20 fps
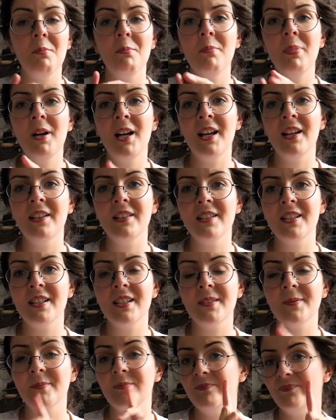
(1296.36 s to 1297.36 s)
But
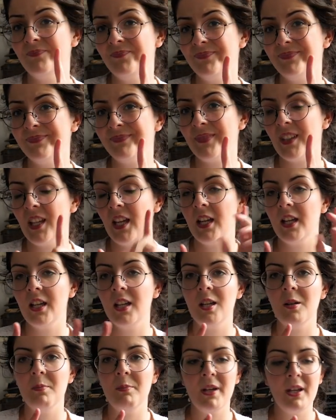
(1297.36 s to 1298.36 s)

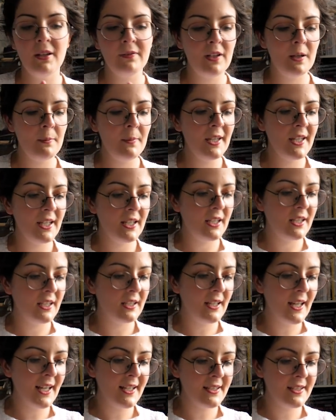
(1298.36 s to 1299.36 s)
but if I make it an
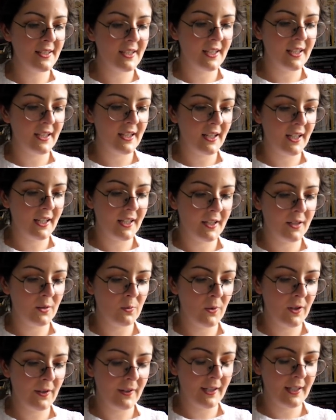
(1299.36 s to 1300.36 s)
elastic, I can
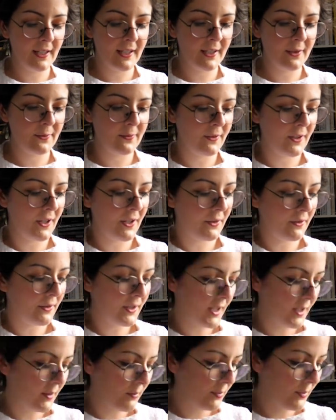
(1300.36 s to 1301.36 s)
wear it like further
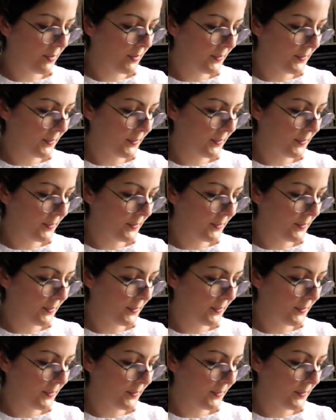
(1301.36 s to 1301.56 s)
up.